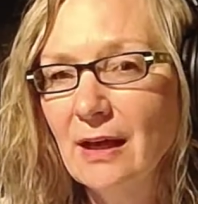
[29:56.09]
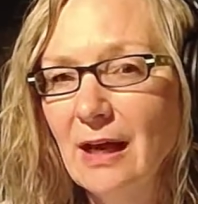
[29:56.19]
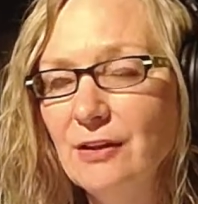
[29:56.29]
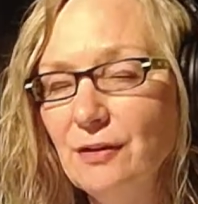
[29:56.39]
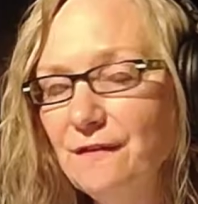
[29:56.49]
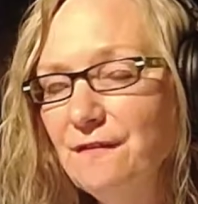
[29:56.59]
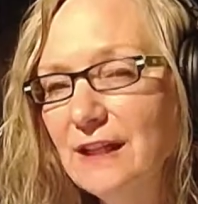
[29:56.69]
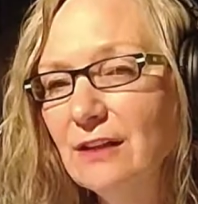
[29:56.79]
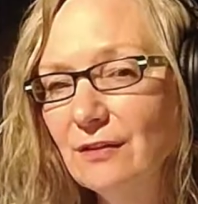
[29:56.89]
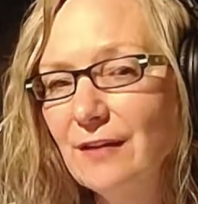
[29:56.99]
and you
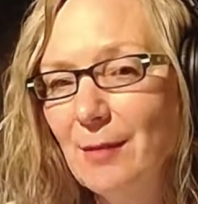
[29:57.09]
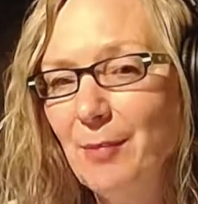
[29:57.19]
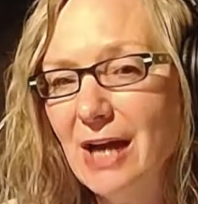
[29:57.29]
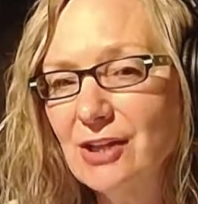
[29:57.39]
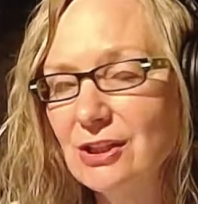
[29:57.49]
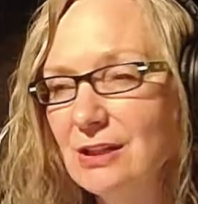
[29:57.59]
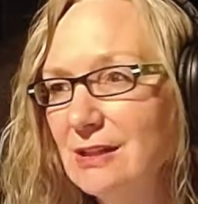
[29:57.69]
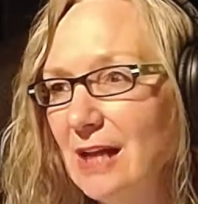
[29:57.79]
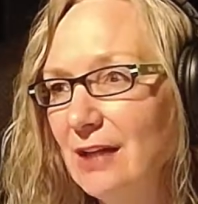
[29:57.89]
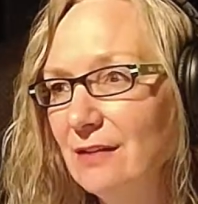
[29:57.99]
feel that passion
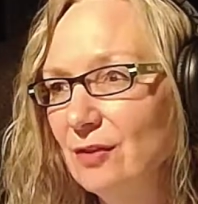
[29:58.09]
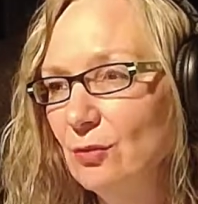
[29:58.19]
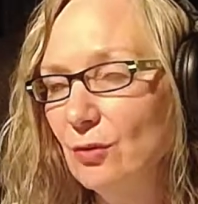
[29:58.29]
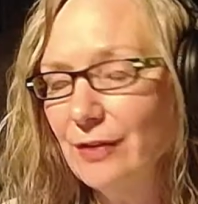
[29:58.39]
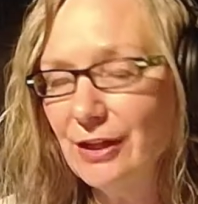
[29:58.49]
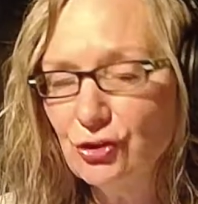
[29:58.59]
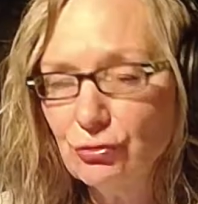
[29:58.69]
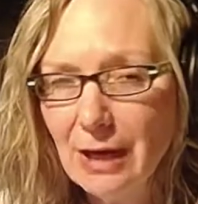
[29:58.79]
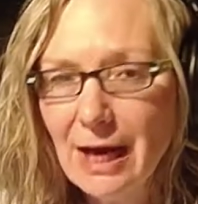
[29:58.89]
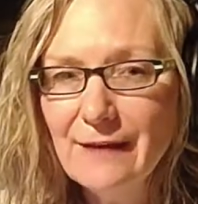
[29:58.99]
inside of you or that
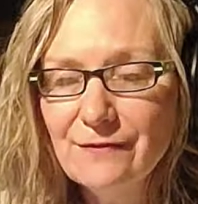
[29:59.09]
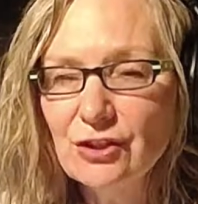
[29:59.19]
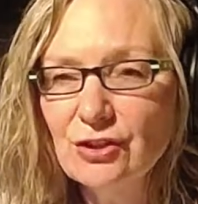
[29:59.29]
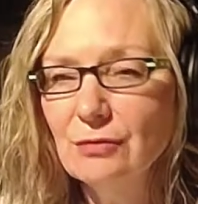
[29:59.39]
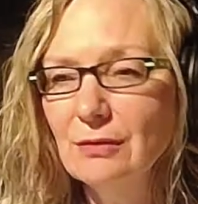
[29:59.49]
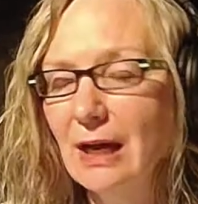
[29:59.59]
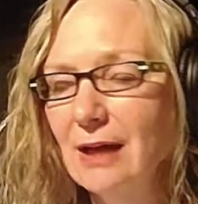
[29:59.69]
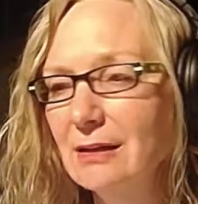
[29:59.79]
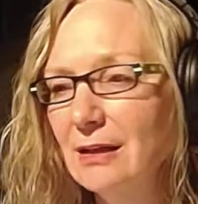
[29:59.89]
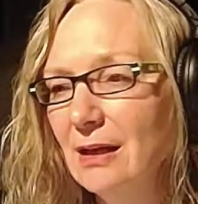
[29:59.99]
drive to do
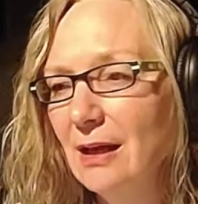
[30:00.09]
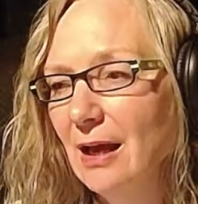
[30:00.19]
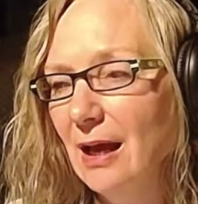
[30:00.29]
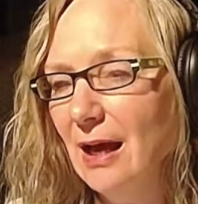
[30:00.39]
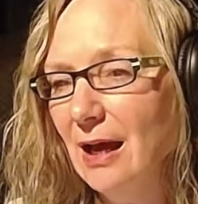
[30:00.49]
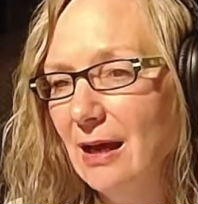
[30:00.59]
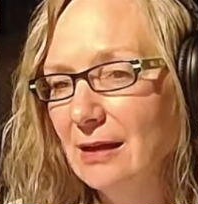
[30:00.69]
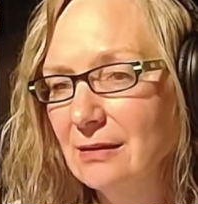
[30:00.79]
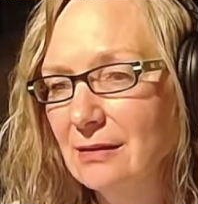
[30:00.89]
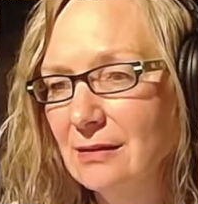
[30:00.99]
that,
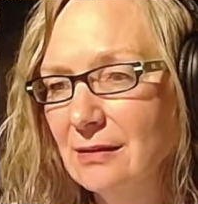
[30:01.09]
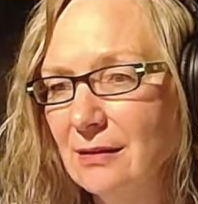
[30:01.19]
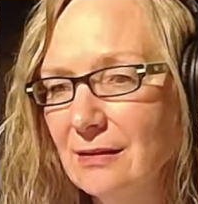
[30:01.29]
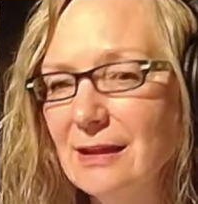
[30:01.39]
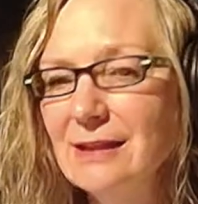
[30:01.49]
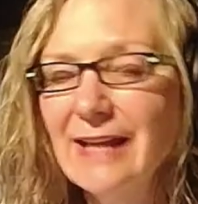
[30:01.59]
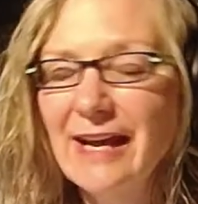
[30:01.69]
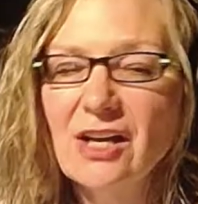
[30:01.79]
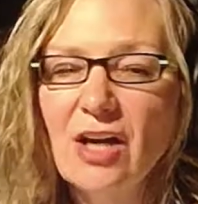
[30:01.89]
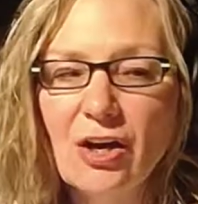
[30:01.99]
and then you say,
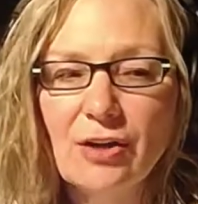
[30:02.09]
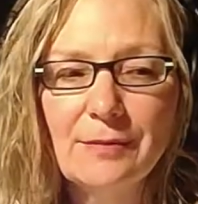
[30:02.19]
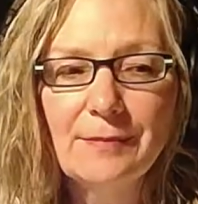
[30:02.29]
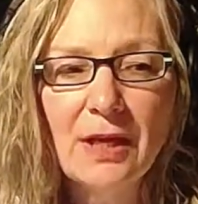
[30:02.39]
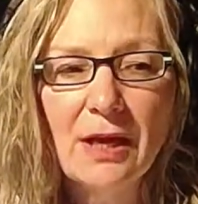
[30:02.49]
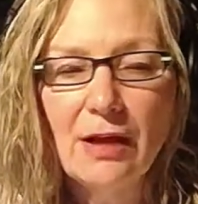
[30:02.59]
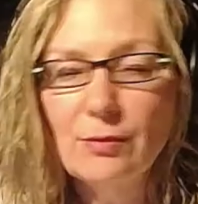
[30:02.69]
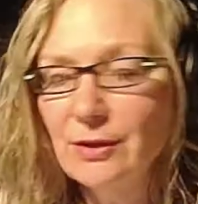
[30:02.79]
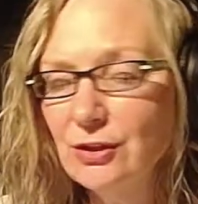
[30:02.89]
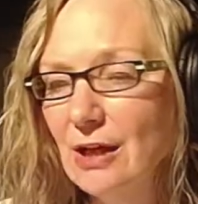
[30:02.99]
I can't,
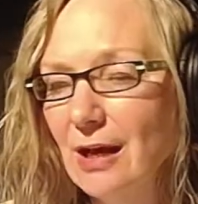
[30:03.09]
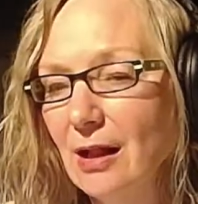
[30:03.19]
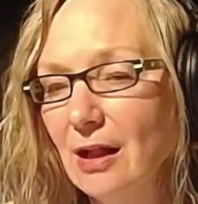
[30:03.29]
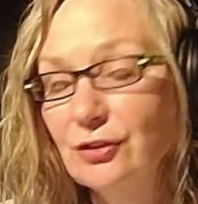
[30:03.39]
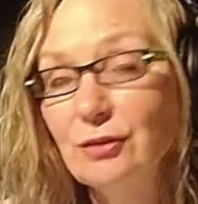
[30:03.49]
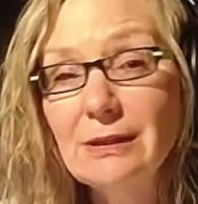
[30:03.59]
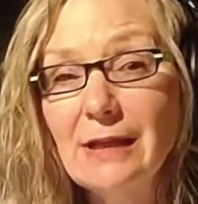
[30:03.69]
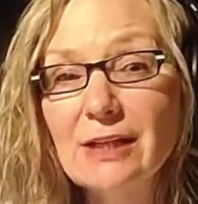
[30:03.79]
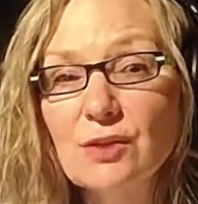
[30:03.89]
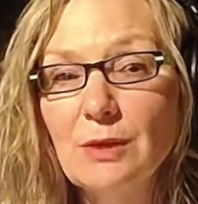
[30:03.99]
I'll do it
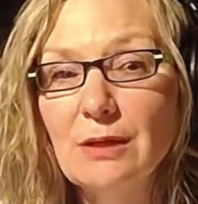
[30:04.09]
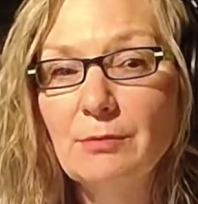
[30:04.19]
next week